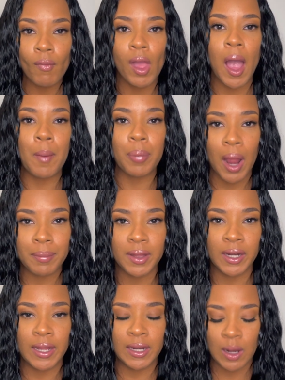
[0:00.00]
I'm probably
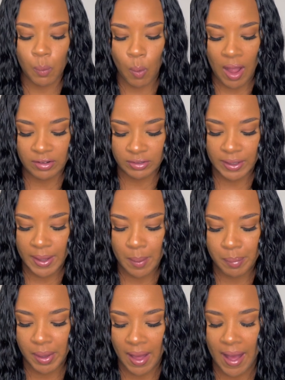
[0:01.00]
gonna end up washing it,
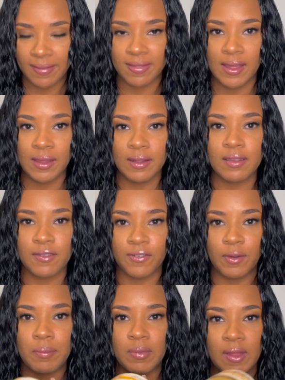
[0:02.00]
but I think it's
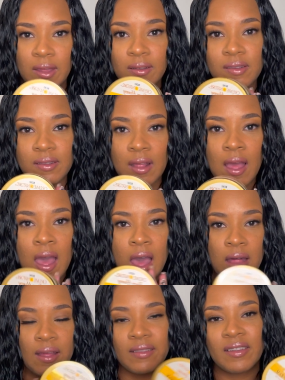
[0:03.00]
from this.
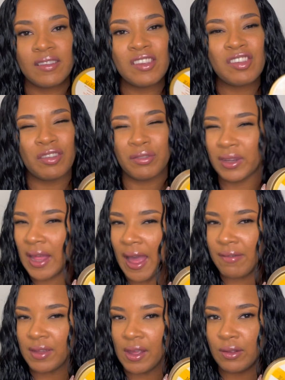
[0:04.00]
Like, this is just really
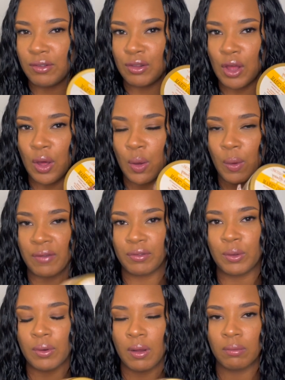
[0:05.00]
heavy. So if
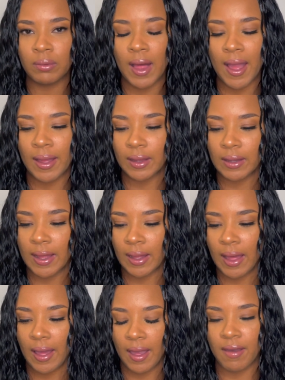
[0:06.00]
you don't like
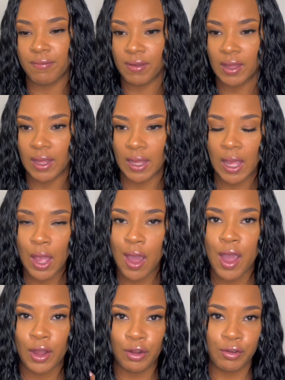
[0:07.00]
a heavy,
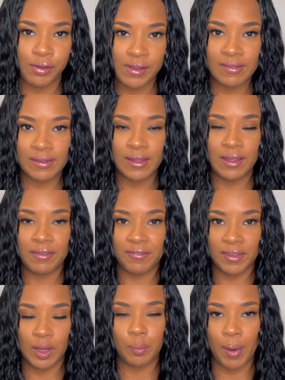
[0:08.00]
greasy
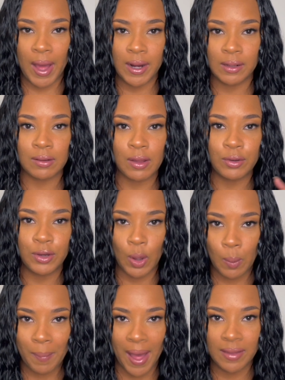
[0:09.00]
feeling product,
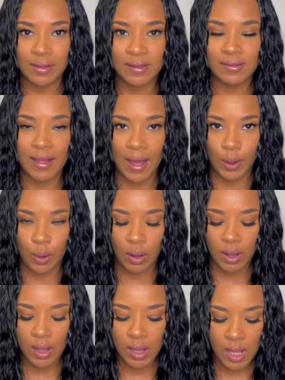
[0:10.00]
don't buy this at
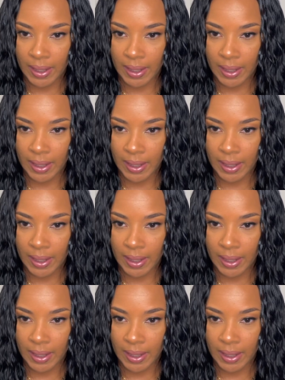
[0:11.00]
all.